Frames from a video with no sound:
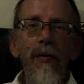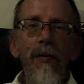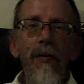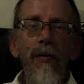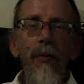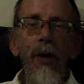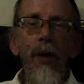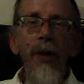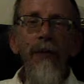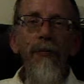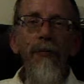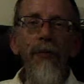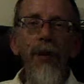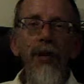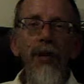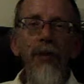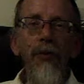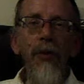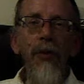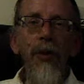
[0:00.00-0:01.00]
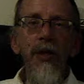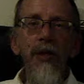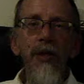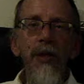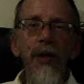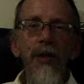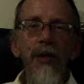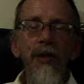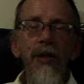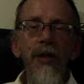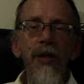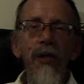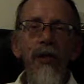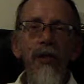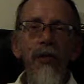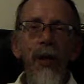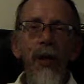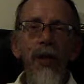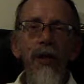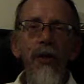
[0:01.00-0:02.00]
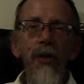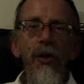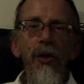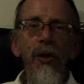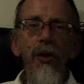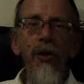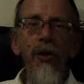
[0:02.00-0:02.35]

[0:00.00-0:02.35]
when faced with a certain situation,